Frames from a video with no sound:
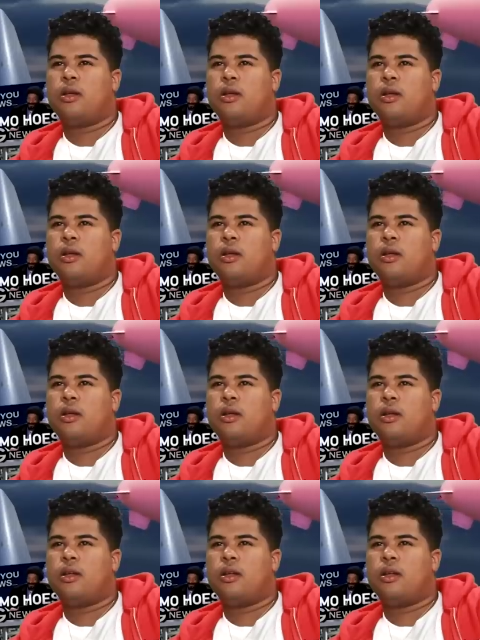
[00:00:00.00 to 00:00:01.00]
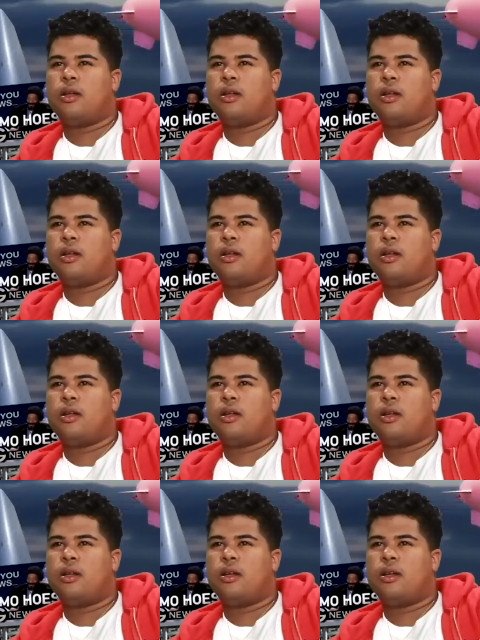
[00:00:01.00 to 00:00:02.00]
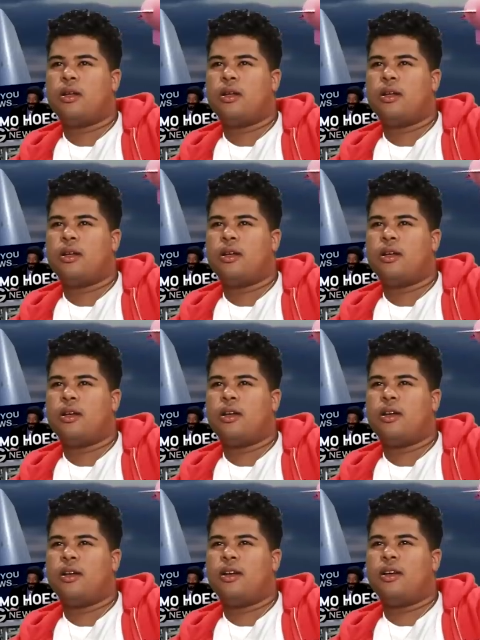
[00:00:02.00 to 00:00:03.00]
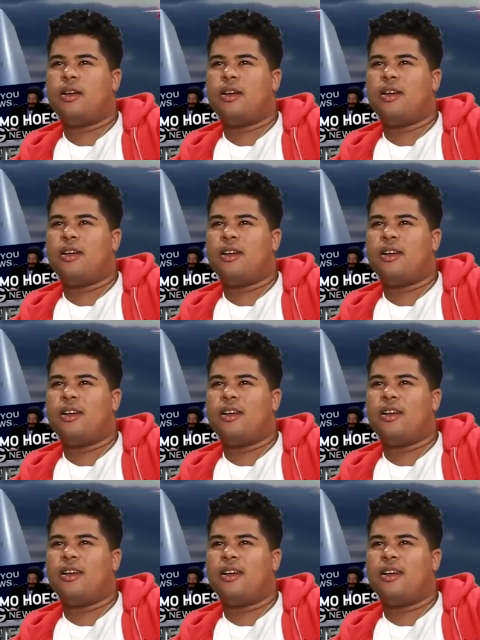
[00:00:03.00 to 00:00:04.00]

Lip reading: (silence)